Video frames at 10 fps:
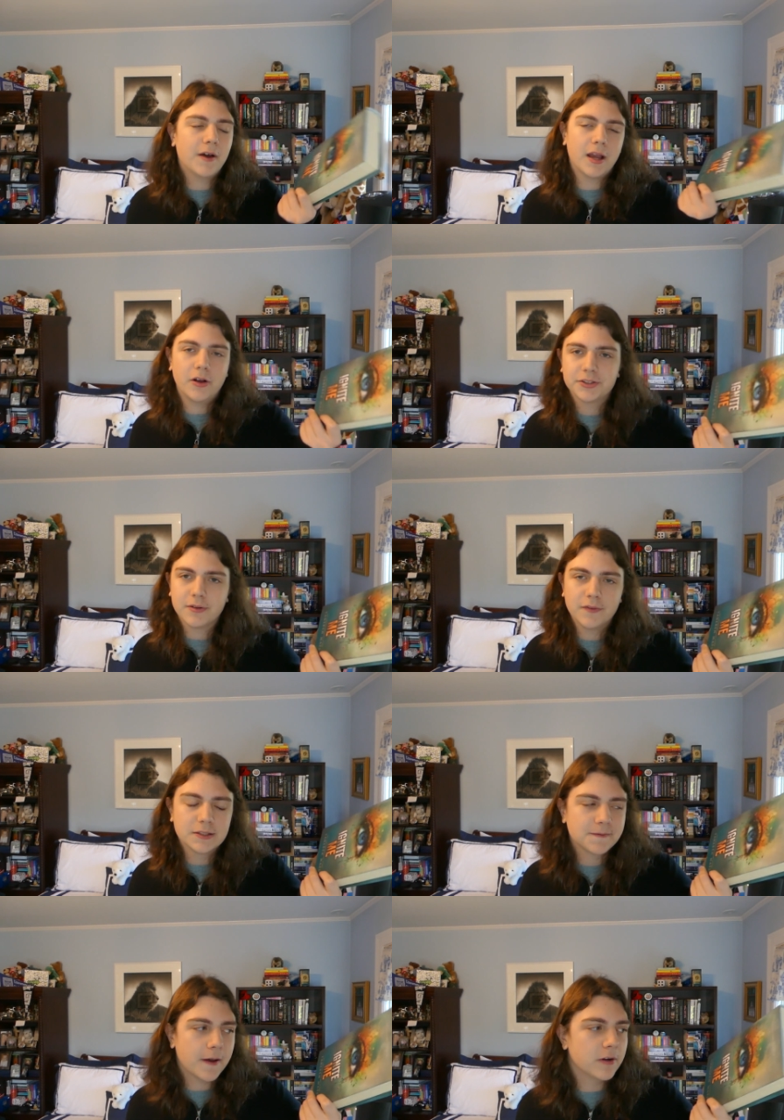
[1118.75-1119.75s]
I also give
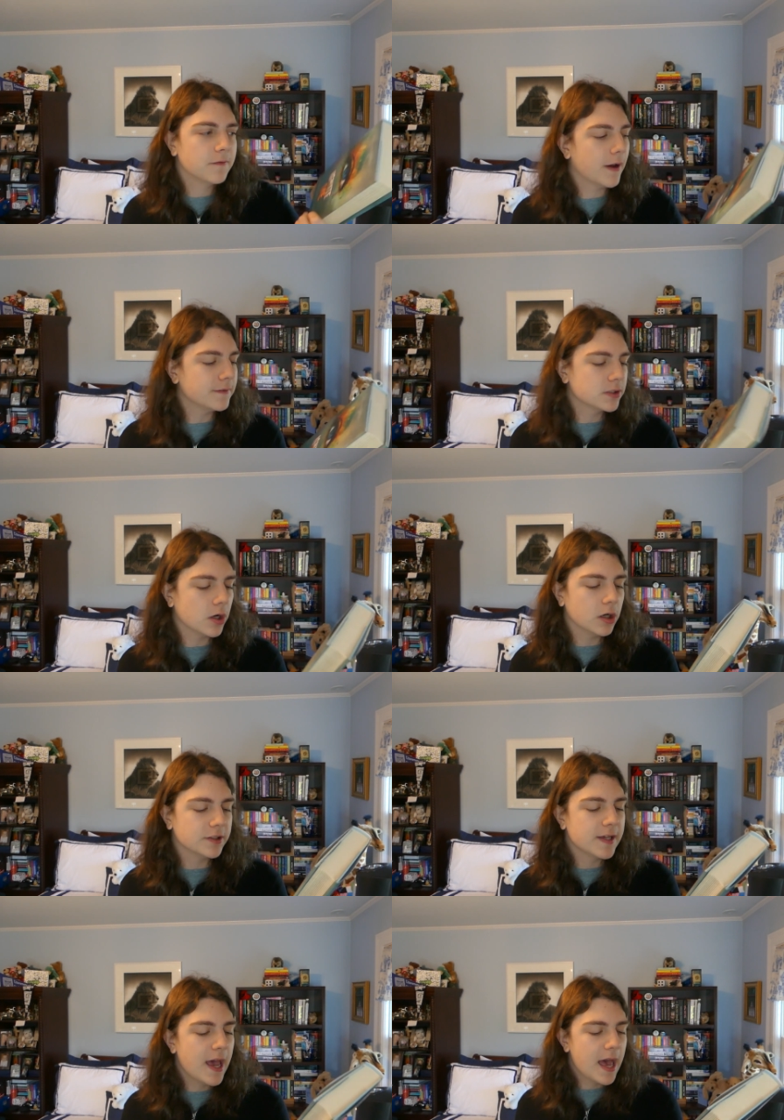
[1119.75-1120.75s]
this five out of five stars.